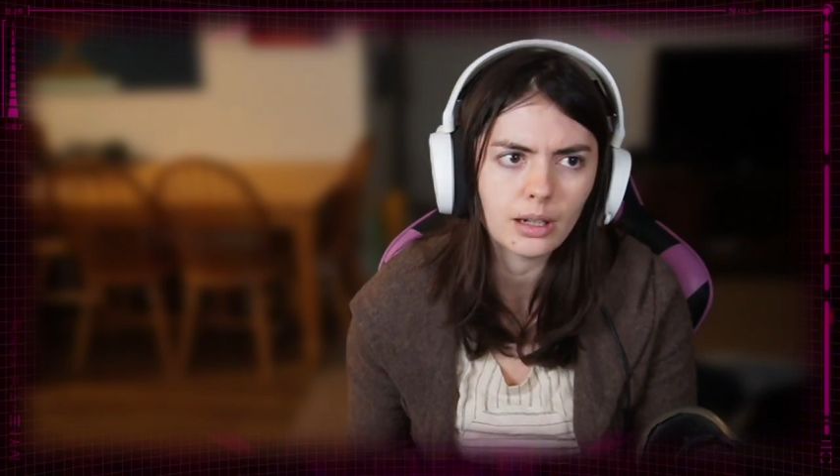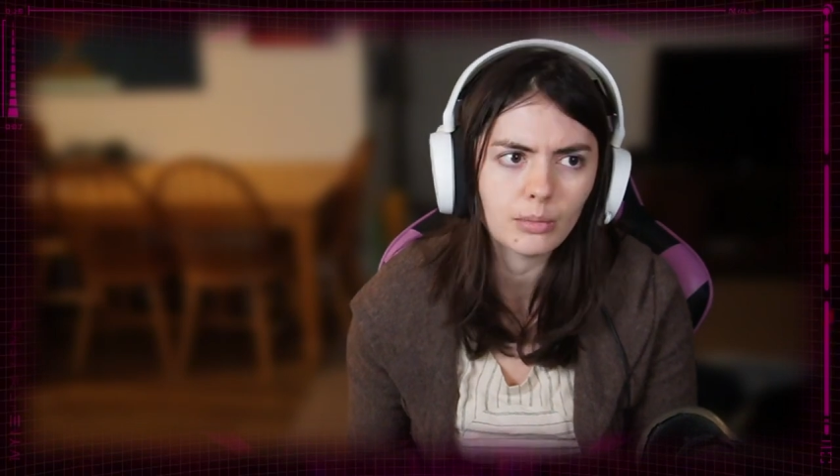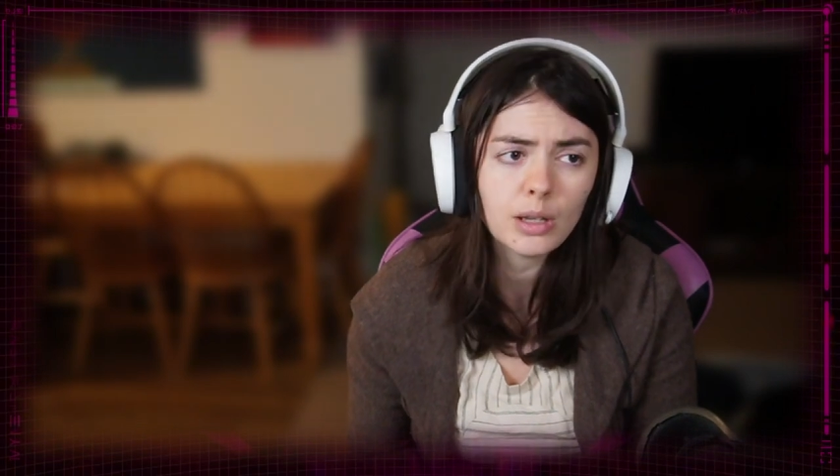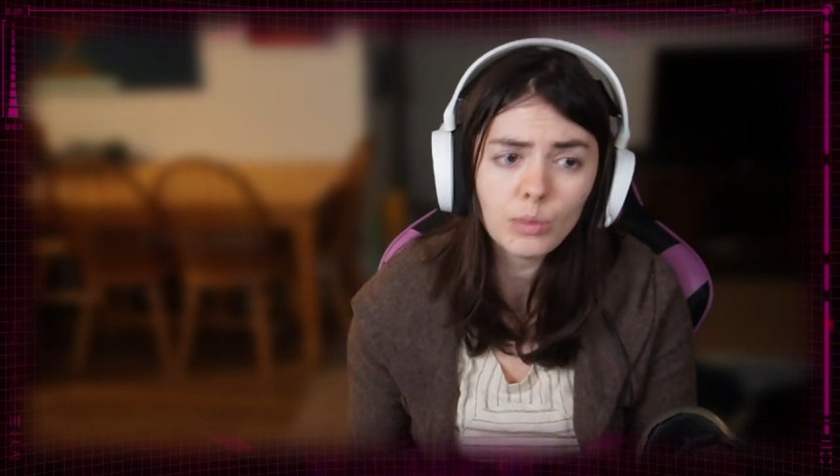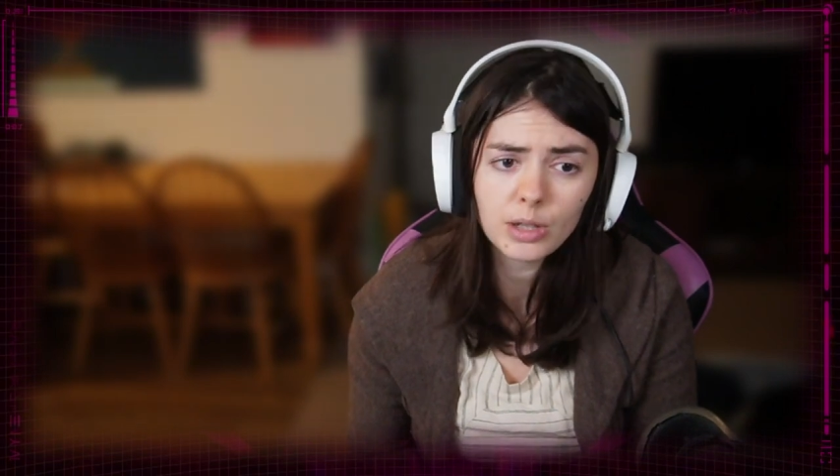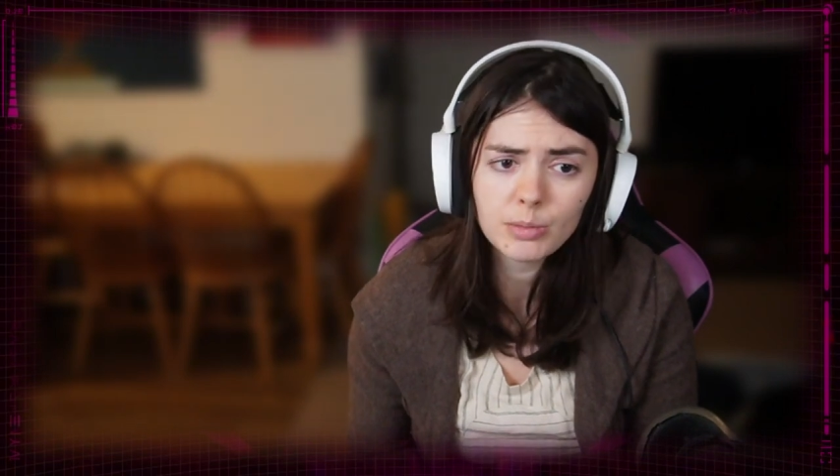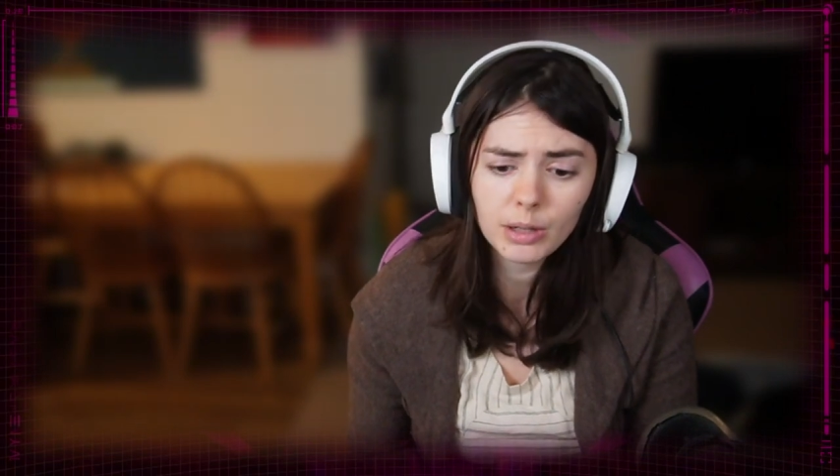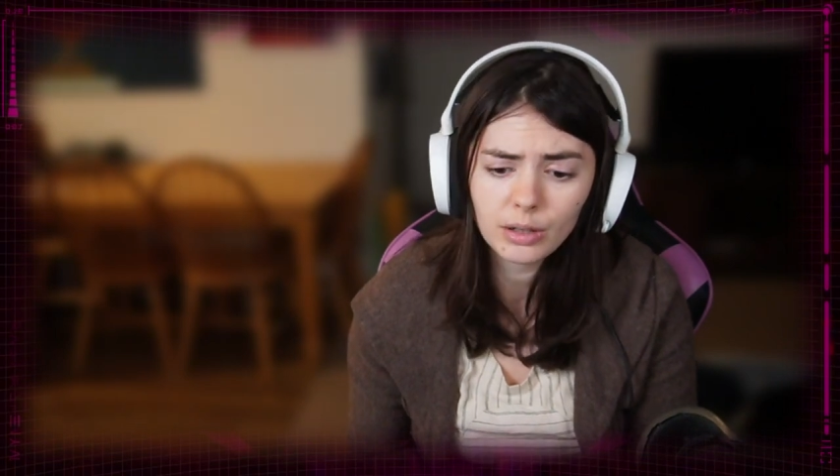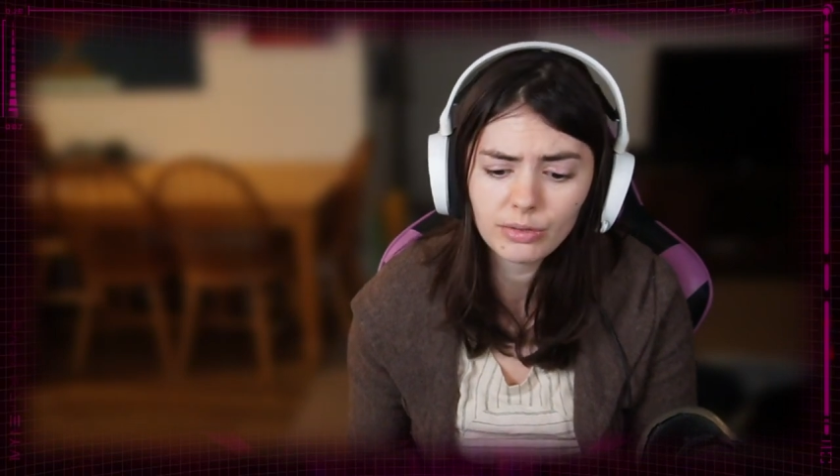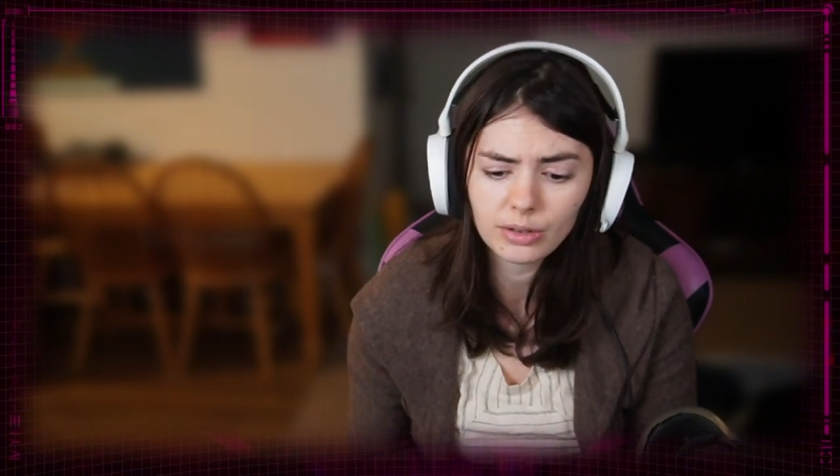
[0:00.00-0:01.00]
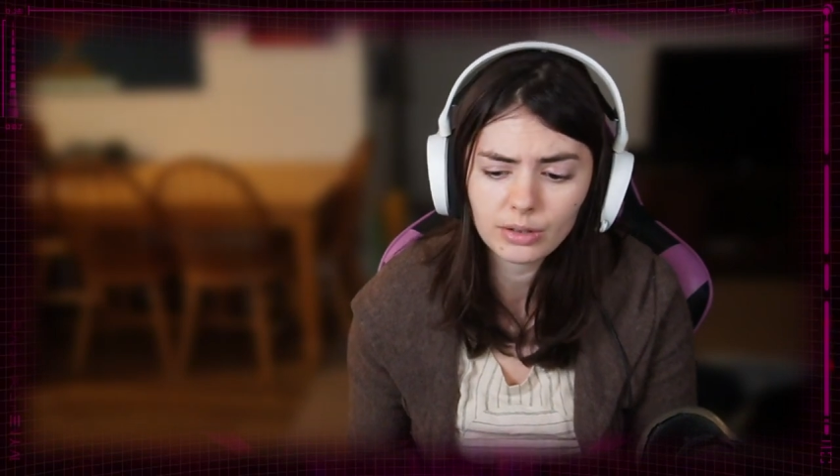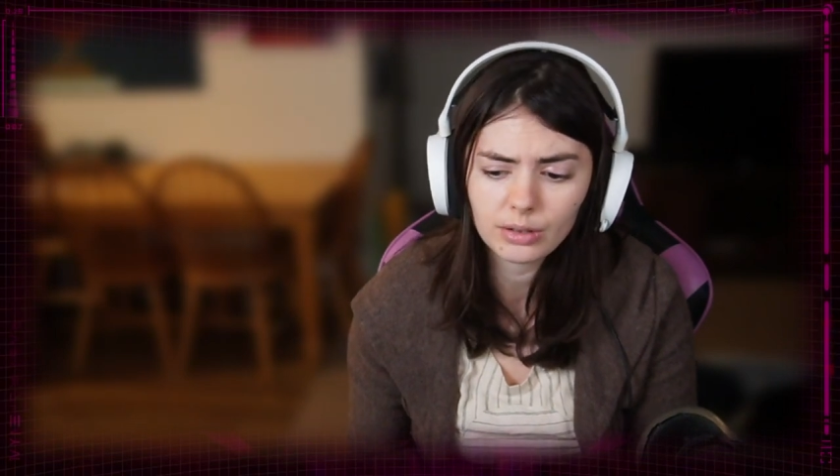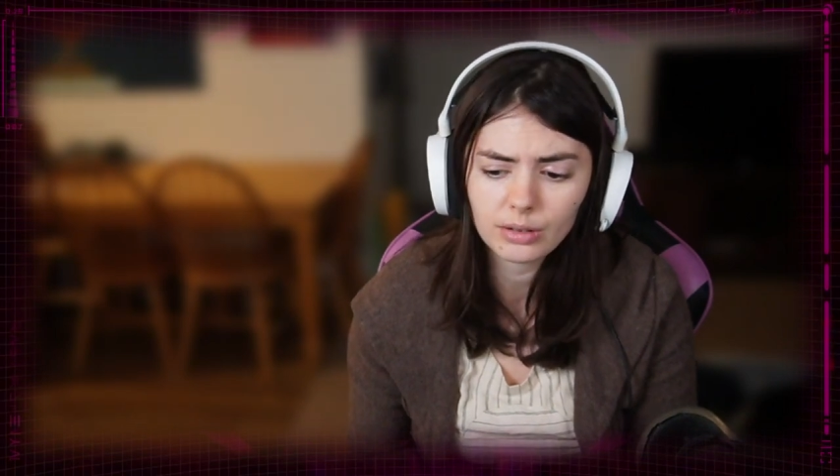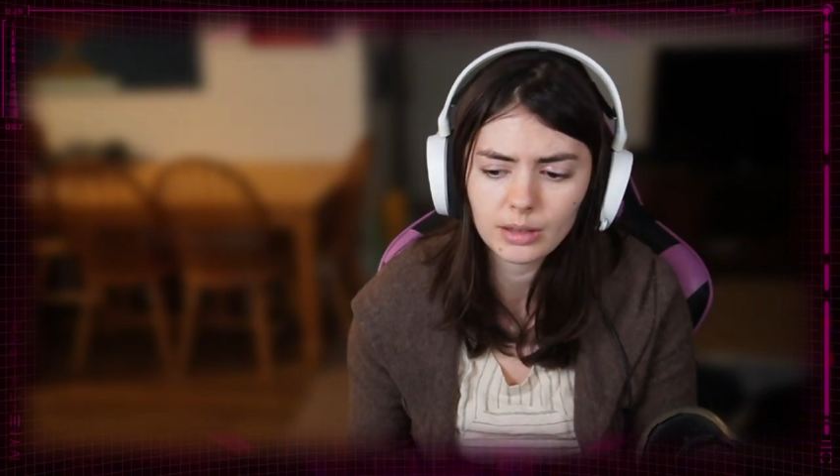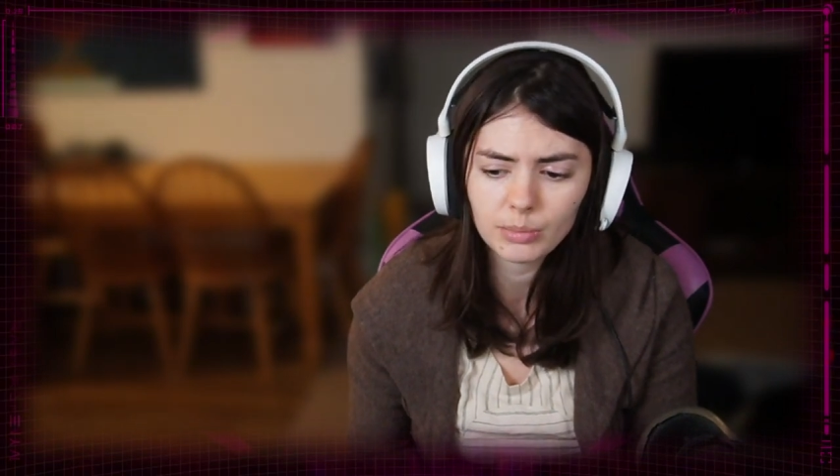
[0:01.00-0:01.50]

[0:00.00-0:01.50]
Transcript: He wants better for